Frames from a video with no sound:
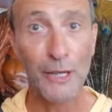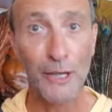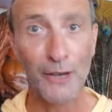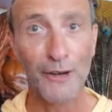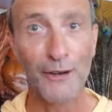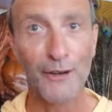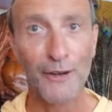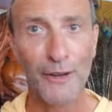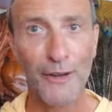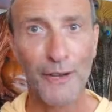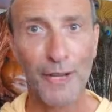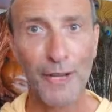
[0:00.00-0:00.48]

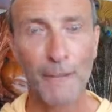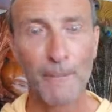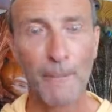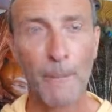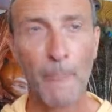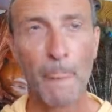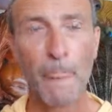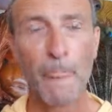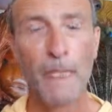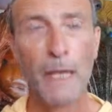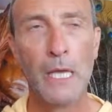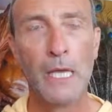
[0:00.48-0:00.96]
corner.
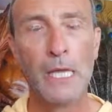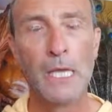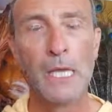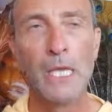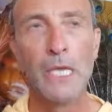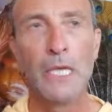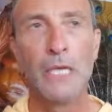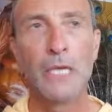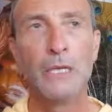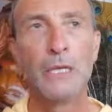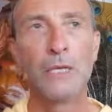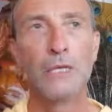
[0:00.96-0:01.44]

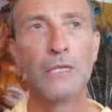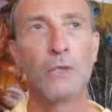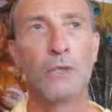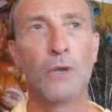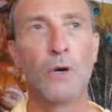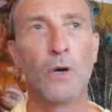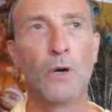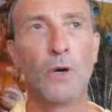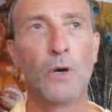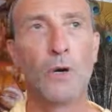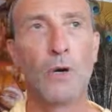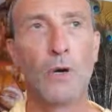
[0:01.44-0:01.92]

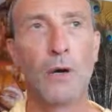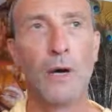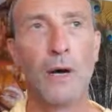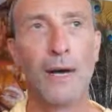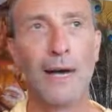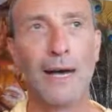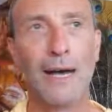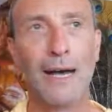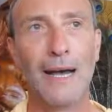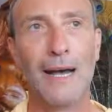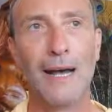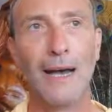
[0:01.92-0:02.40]
So
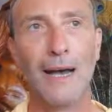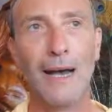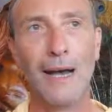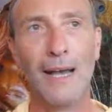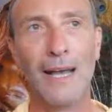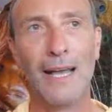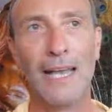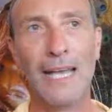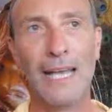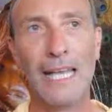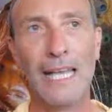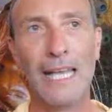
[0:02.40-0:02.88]

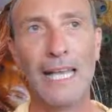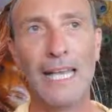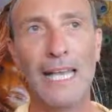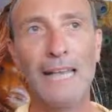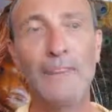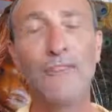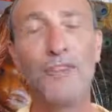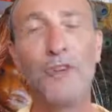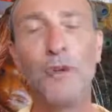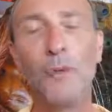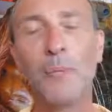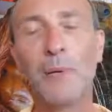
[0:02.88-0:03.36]

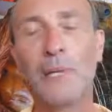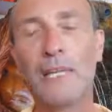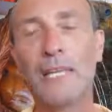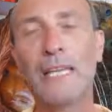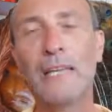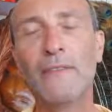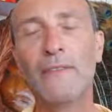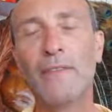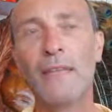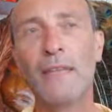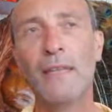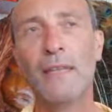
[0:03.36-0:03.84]
if you
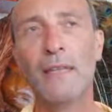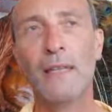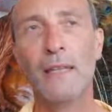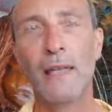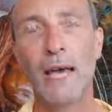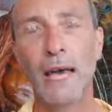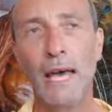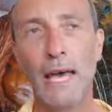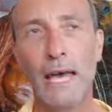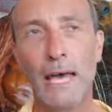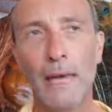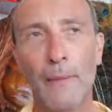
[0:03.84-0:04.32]
believe in
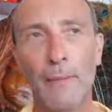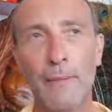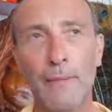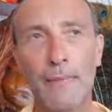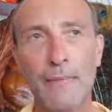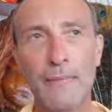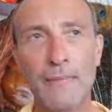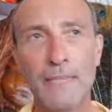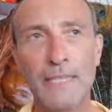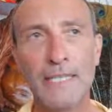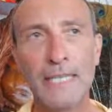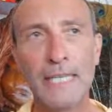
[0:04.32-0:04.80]

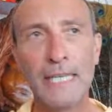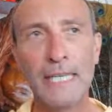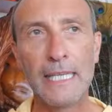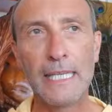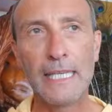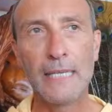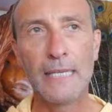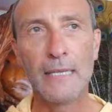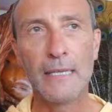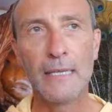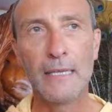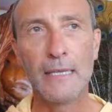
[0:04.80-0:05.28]

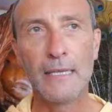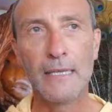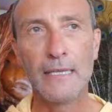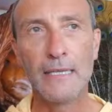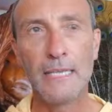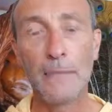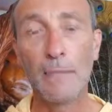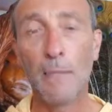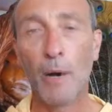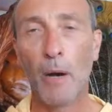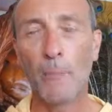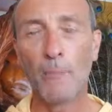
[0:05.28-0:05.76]

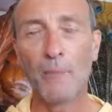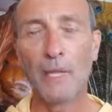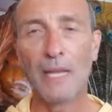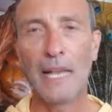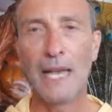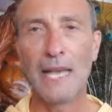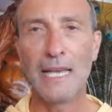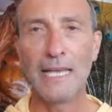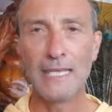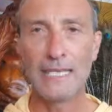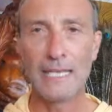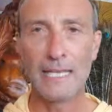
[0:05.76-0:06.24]

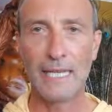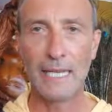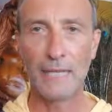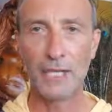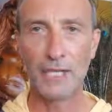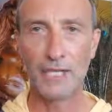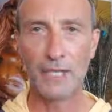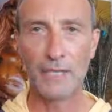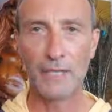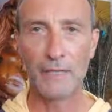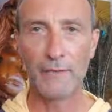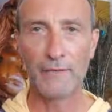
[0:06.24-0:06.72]

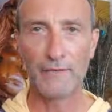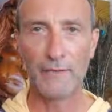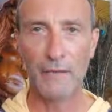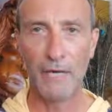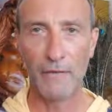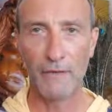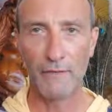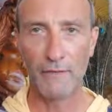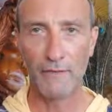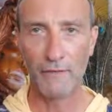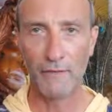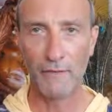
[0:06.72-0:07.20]
depopulation
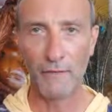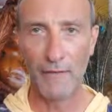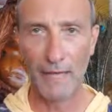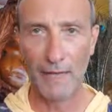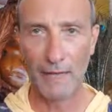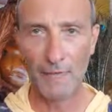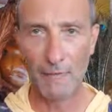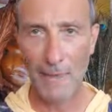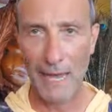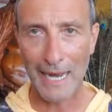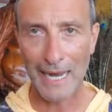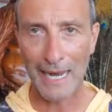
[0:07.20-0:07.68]

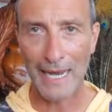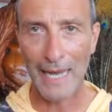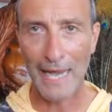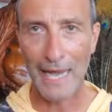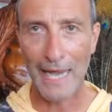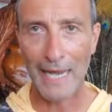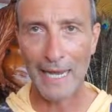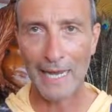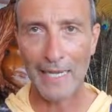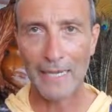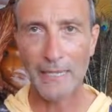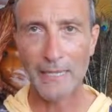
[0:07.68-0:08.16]
of
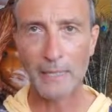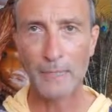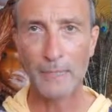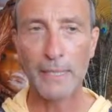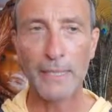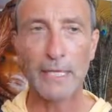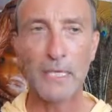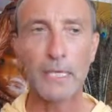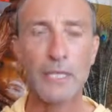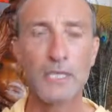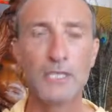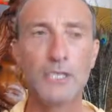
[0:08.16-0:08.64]
mankind
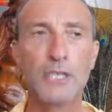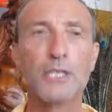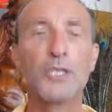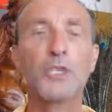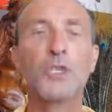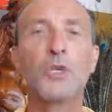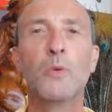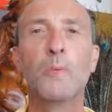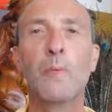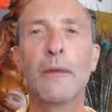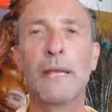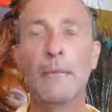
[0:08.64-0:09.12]
because there's
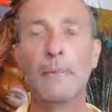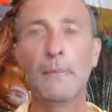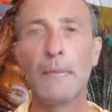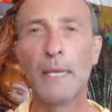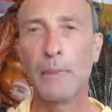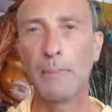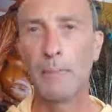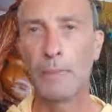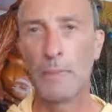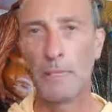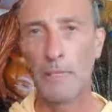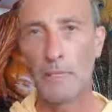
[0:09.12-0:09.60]
too many
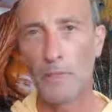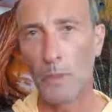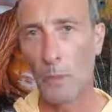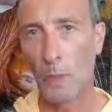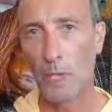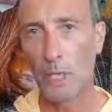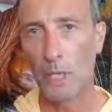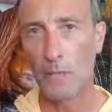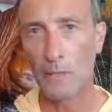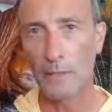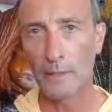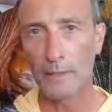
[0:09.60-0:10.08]
people in the
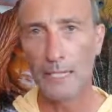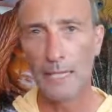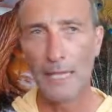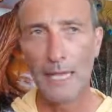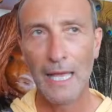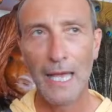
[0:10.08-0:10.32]
world,